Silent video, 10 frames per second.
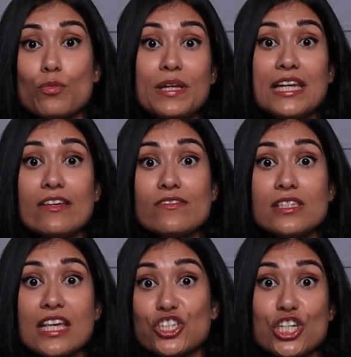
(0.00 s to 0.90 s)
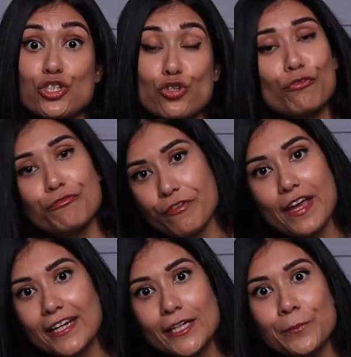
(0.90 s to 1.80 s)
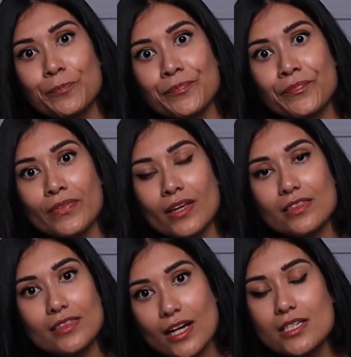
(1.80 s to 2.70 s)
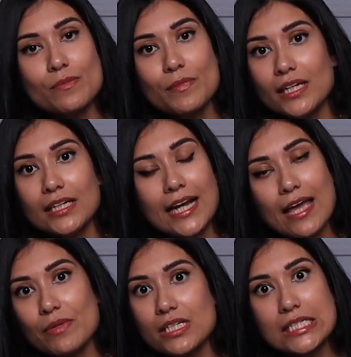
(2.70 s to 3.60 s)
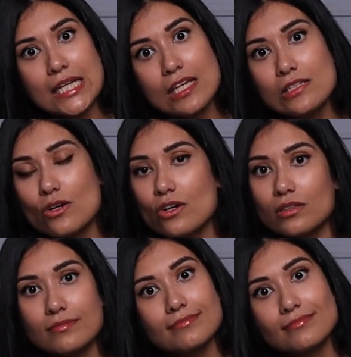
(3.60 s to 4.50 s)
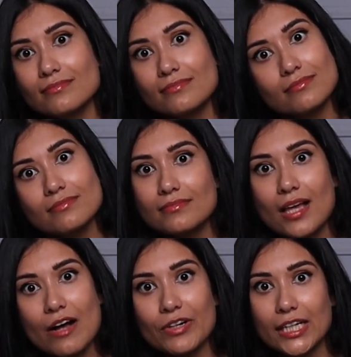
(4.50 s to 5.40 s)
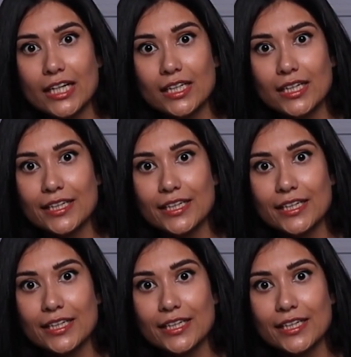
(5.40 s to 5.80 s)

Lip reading: who believes that she's so fit, 10 minute climbing stairs aur hawa nikal